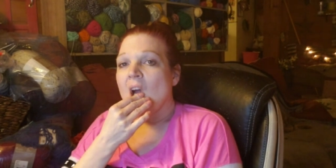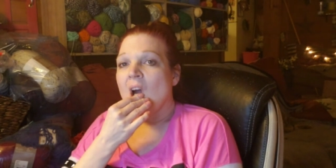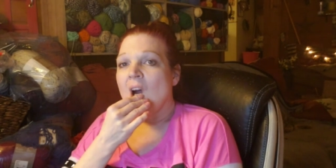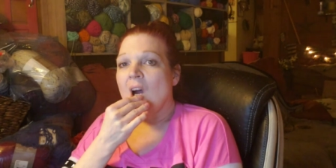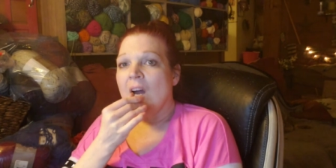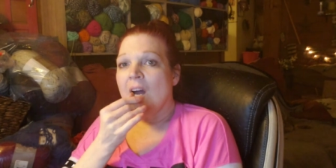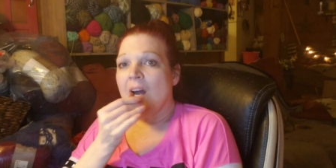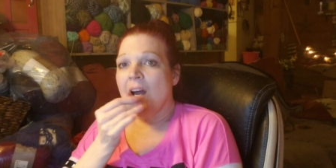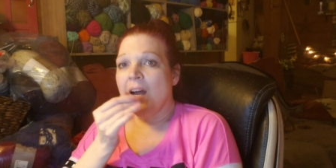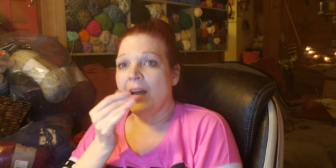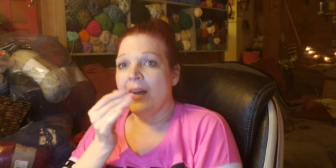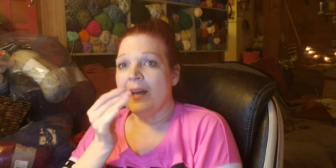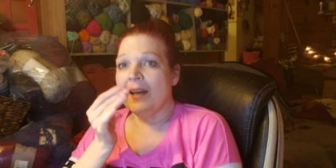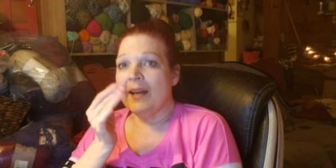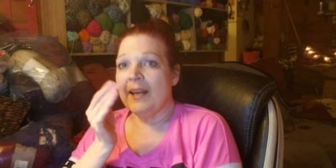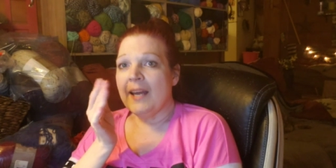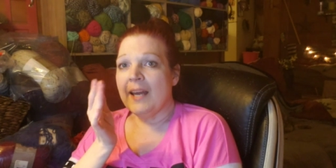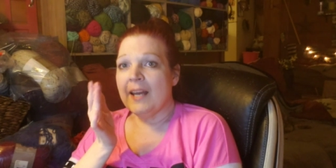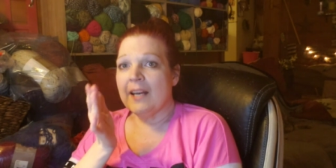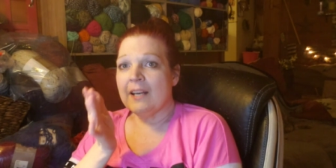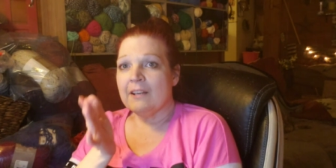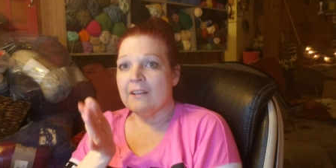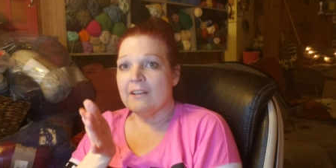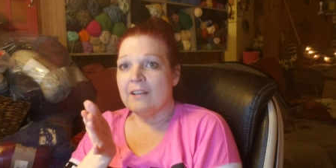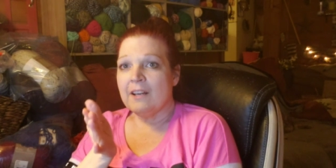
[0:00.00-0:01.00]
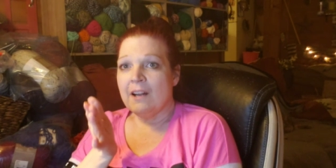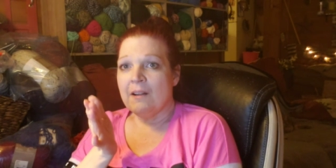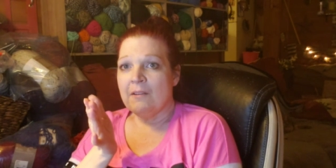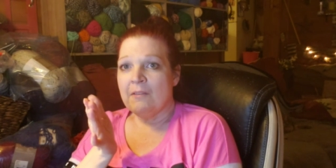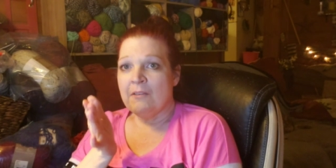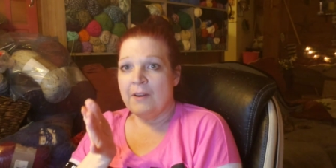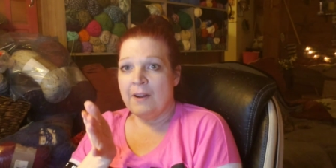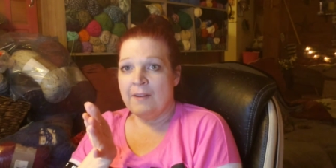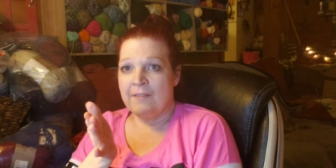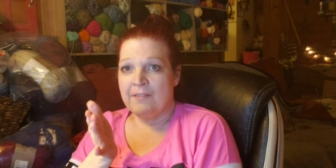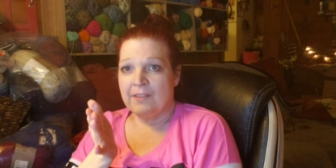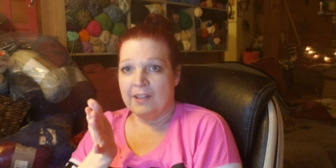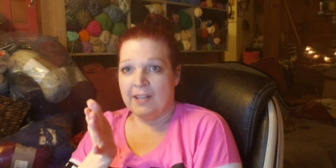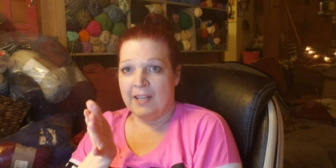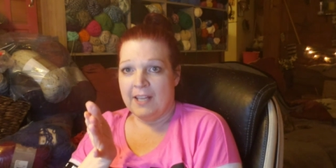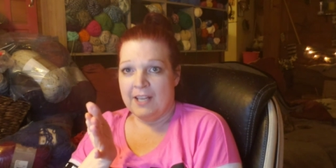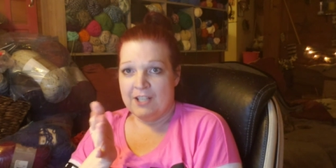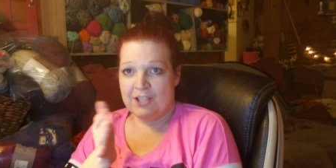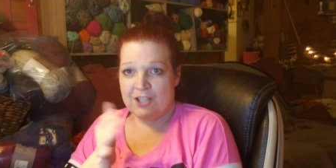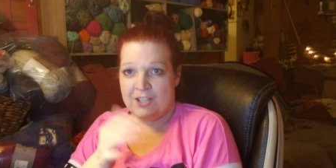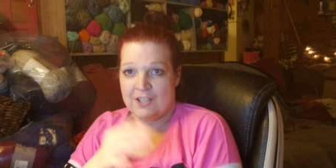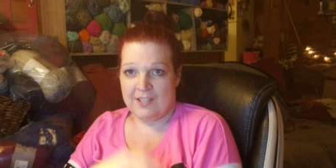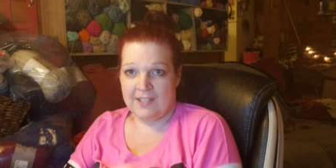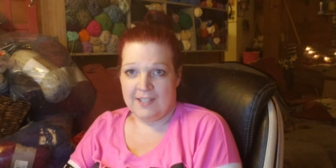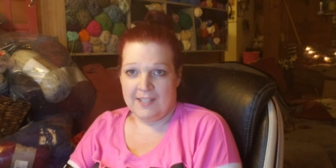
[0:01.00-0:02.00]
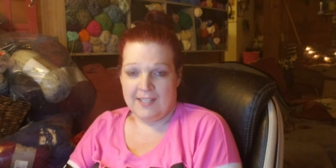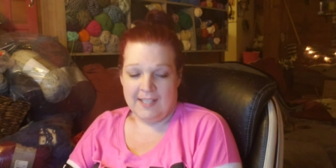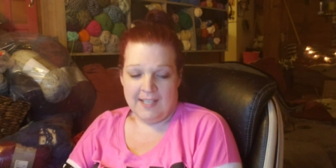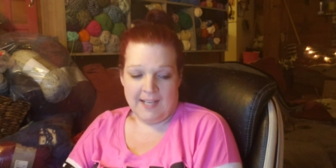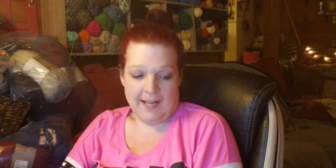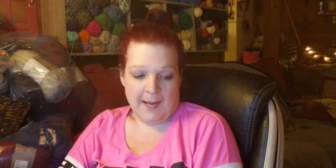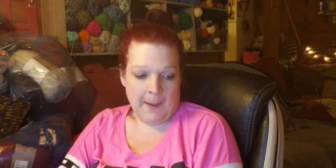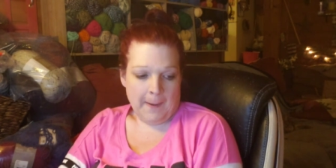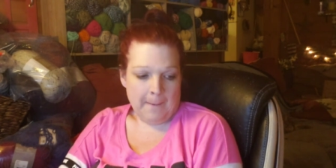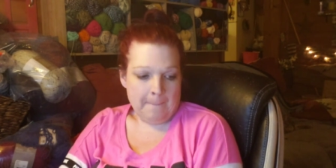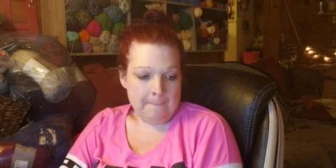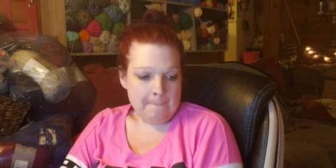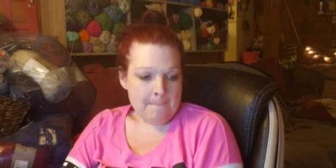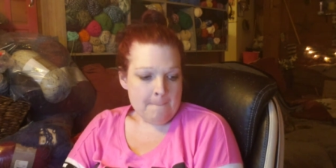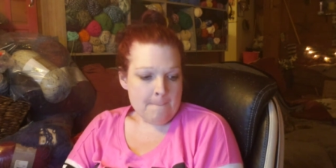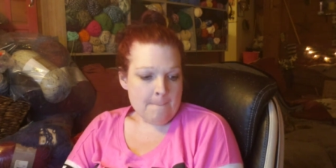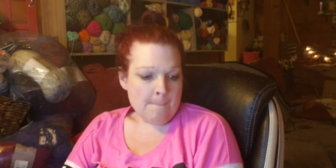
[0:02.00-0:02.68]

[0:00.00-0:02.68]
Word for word: I had a, a revelation today.